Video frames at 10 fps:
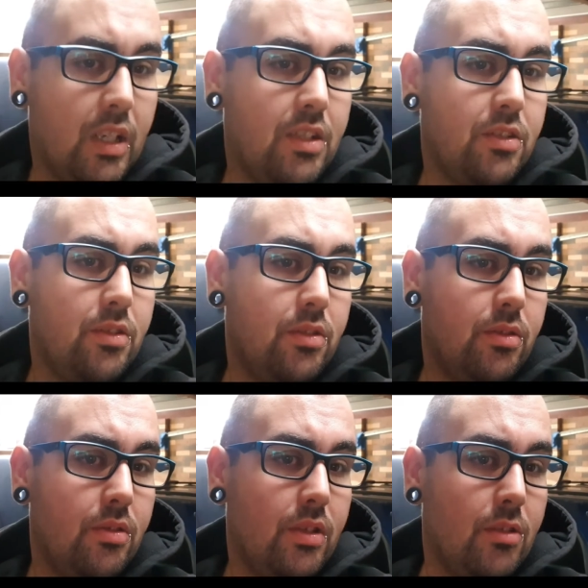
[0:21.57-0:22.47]
going
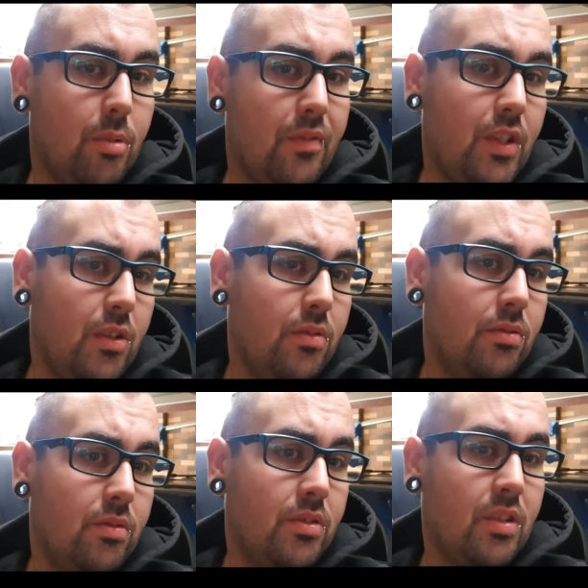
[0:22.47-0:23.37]
to do a
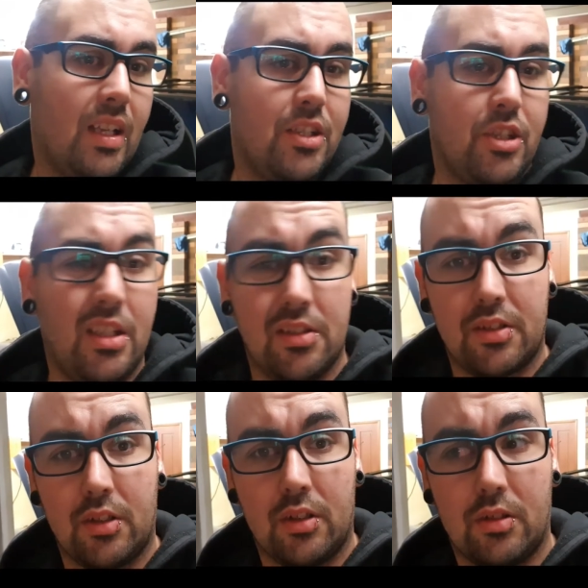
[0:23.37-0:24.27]
review slash
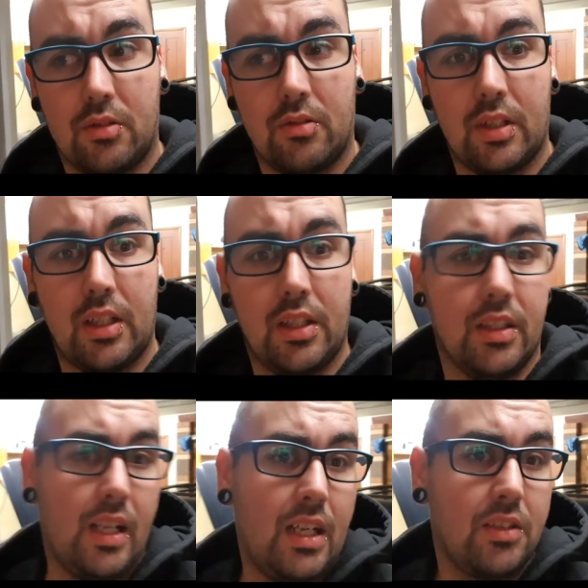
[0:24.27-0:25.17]
install
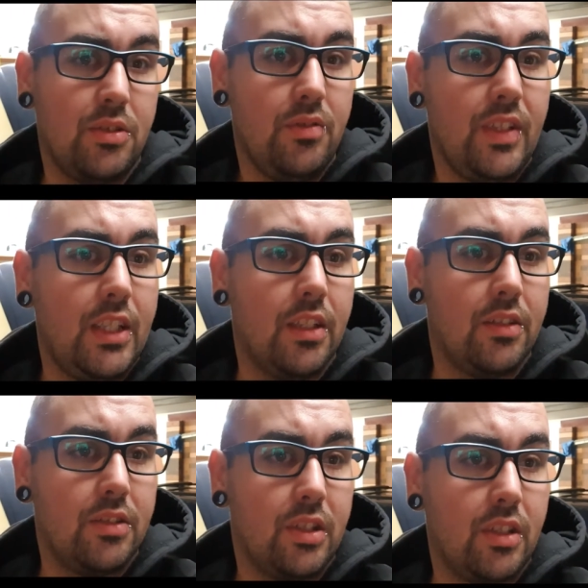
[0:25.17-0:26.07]
and how-to video.
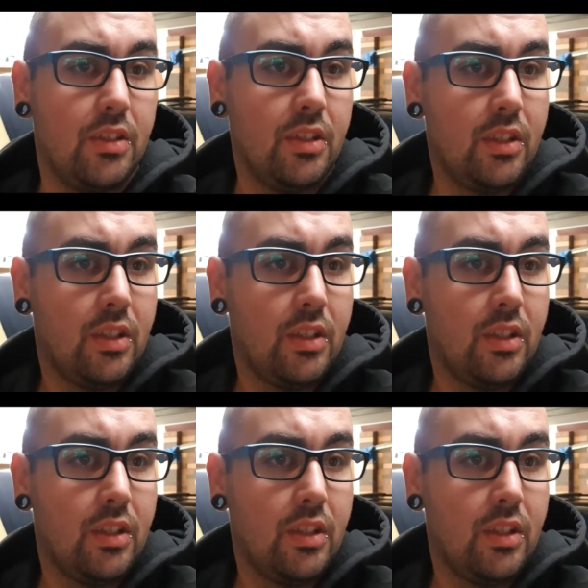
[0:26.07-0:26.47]
So